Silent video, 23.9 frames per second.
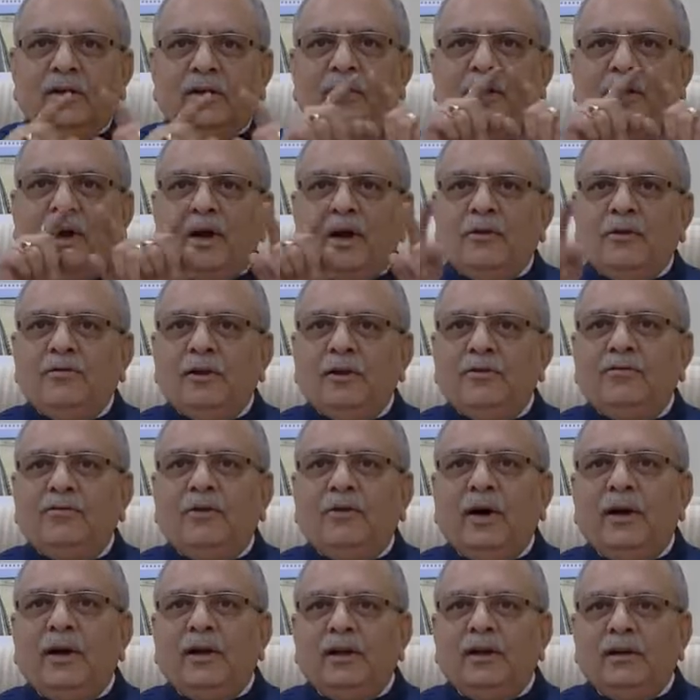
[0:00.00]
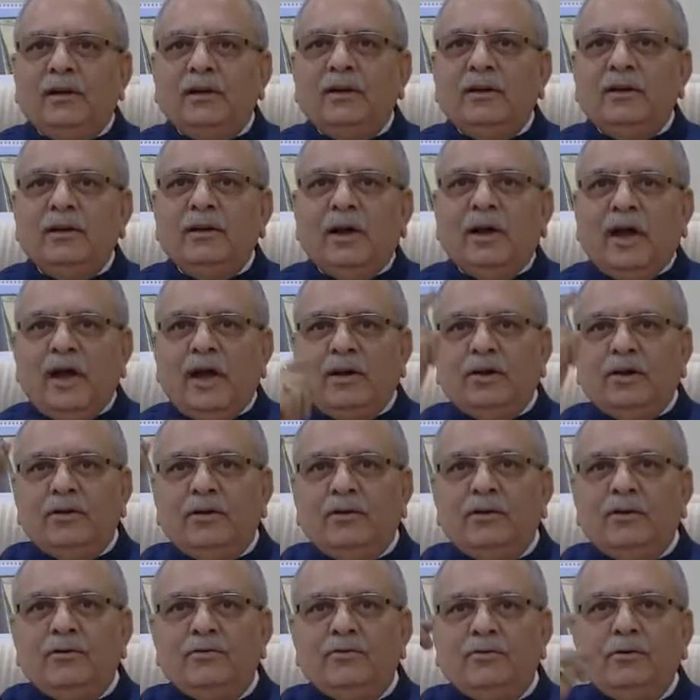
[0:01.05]
I will fire at
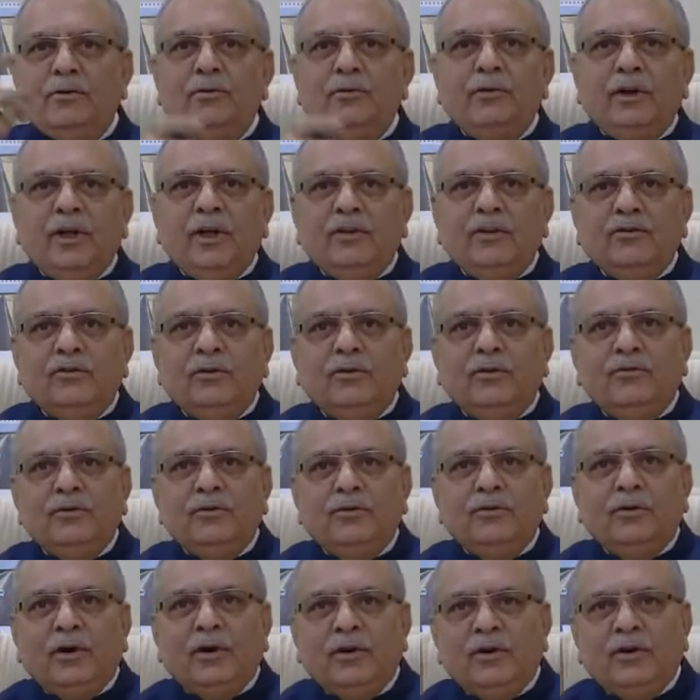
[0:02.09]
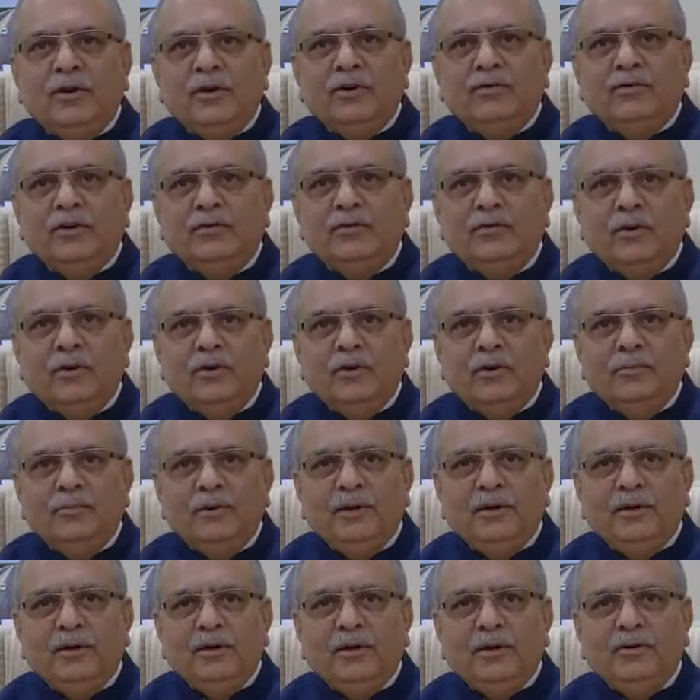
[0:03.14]
few tens or few hundreds of
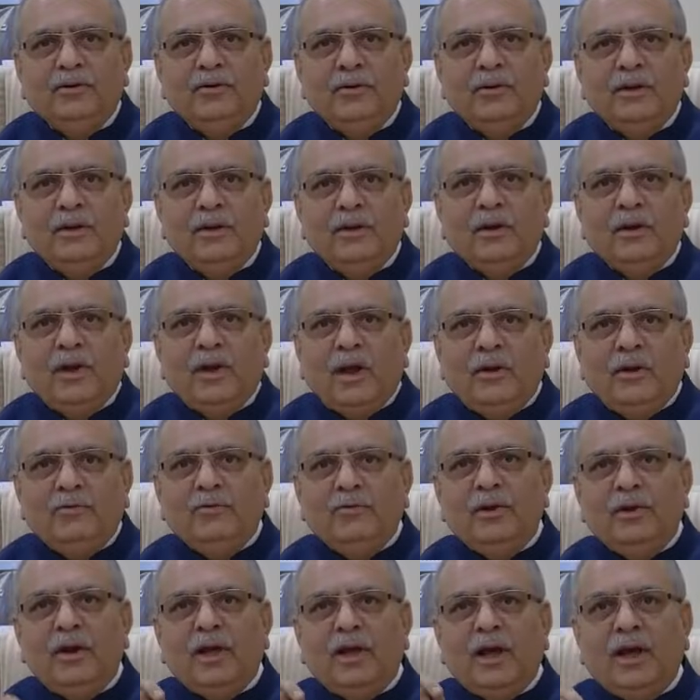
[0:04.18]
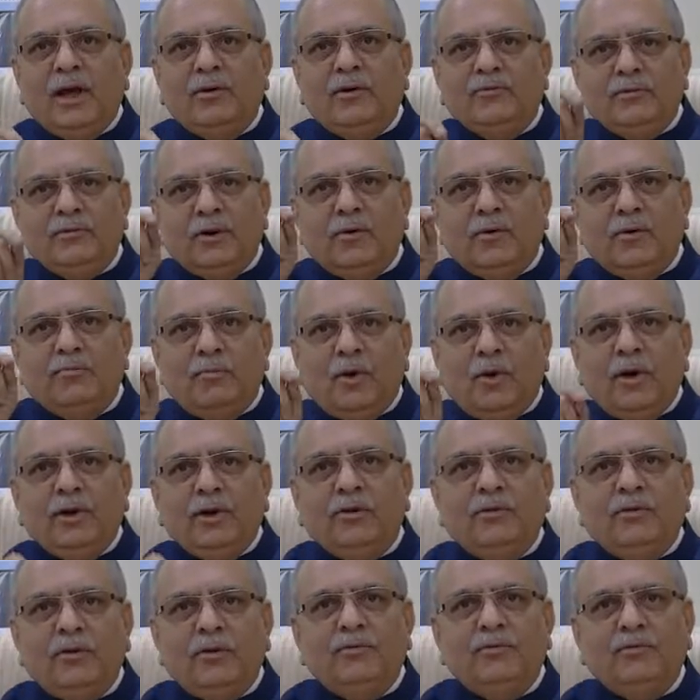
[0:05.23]
kilometers and will have a
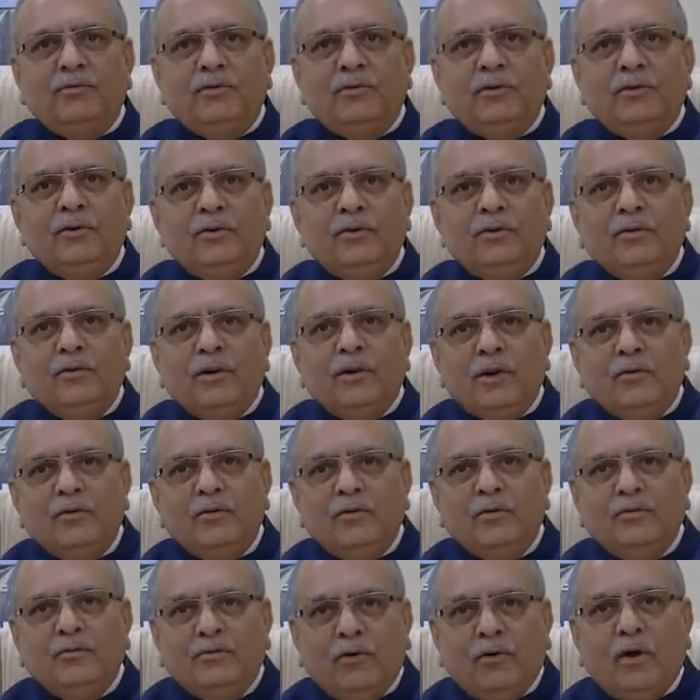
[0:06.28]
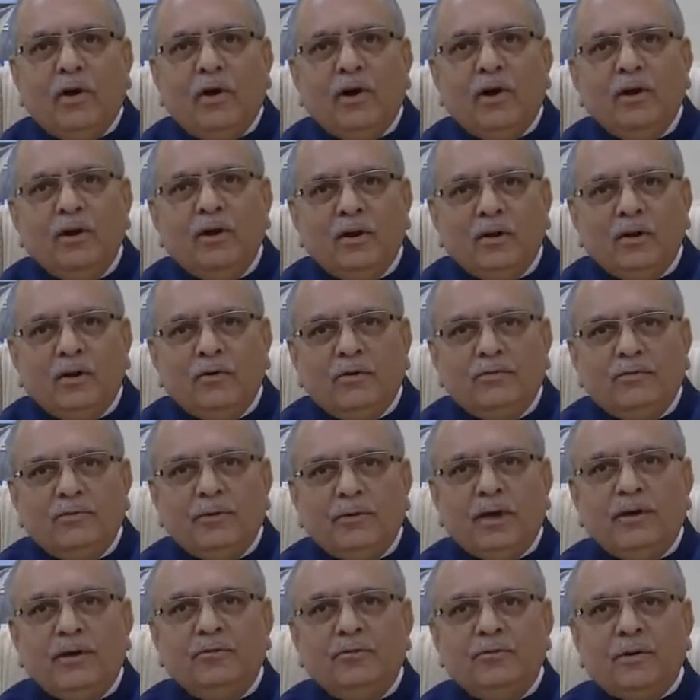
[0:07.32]
point of fall of
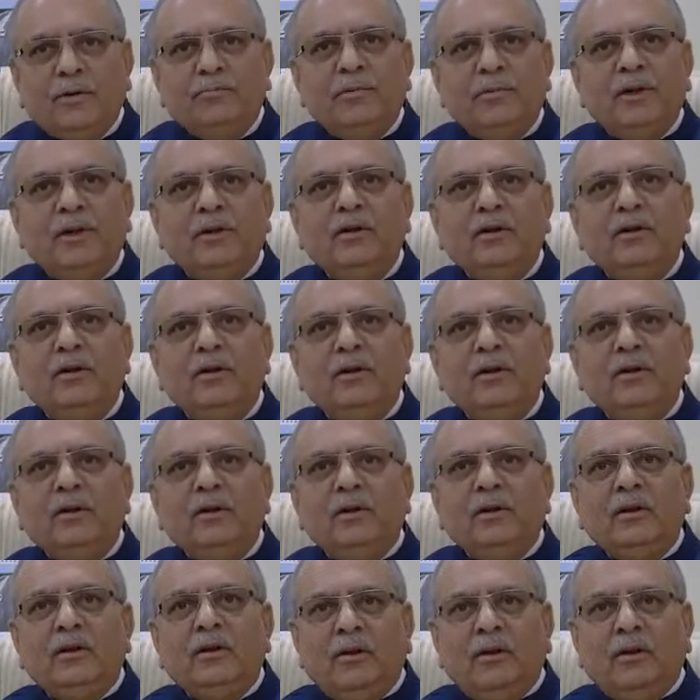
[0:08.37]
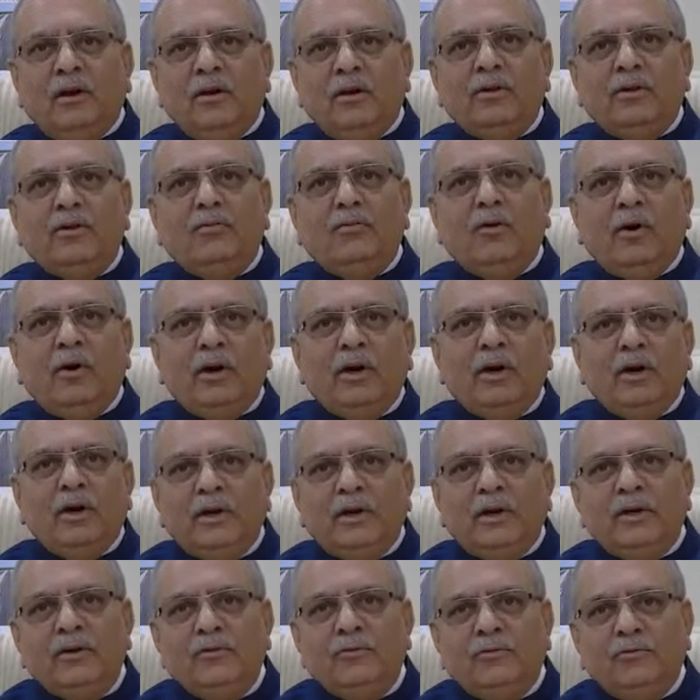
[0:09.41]
my weapon or the
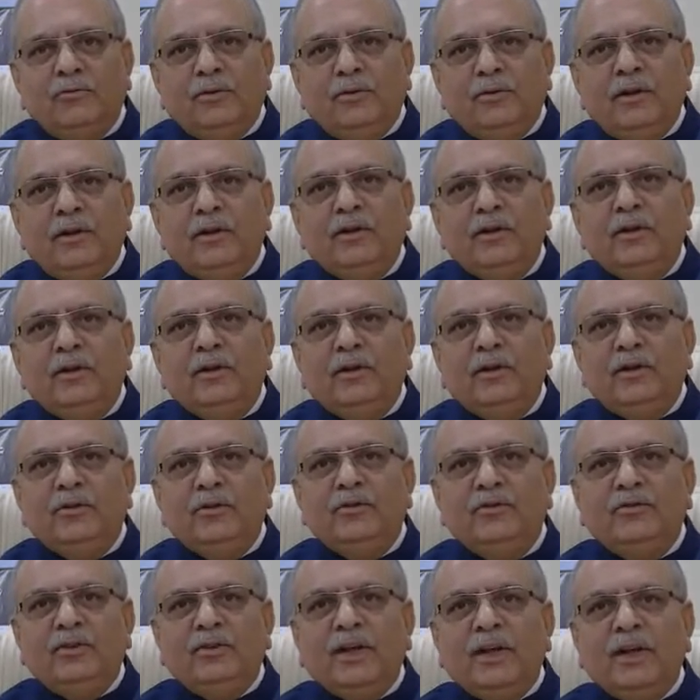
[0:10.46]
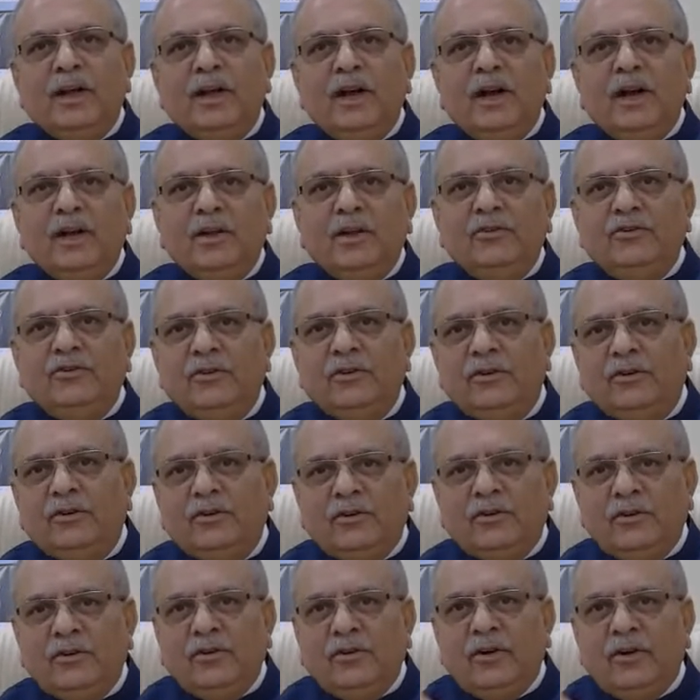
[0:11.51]
warhead within single digit
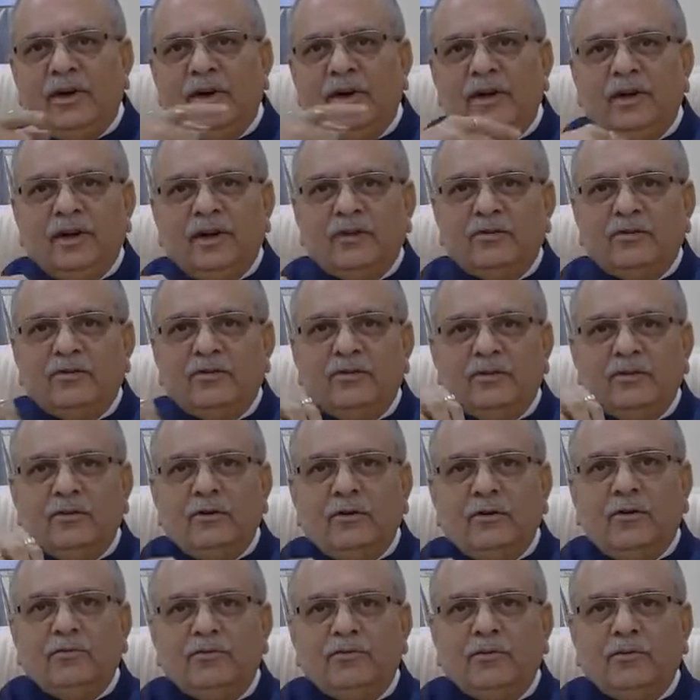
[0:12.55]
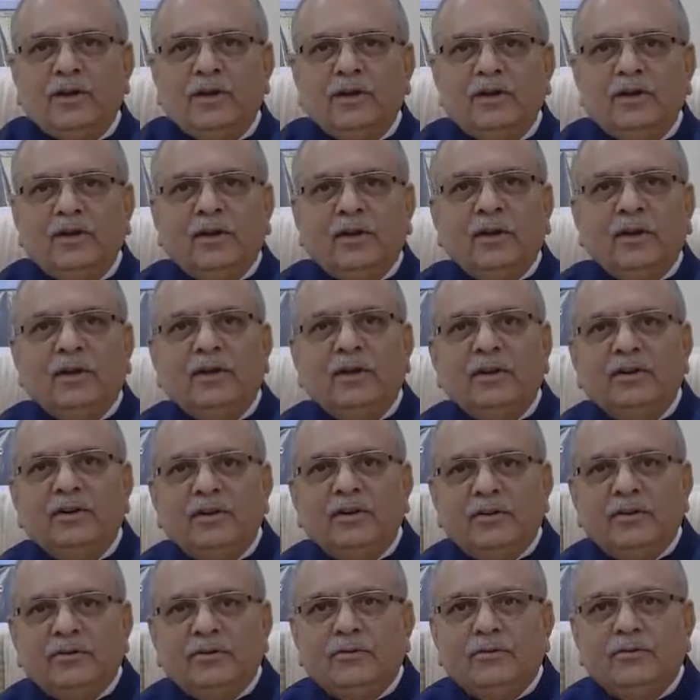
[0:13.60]
radius of where the target
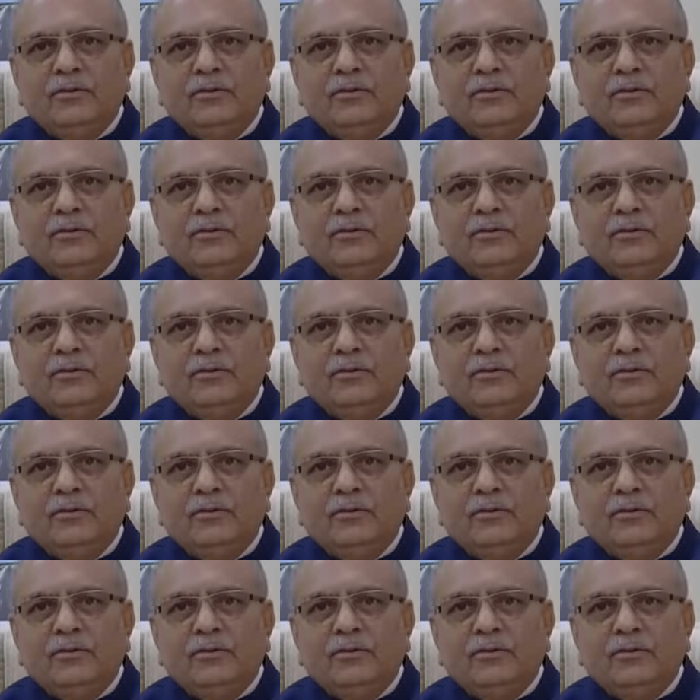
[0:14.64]
is.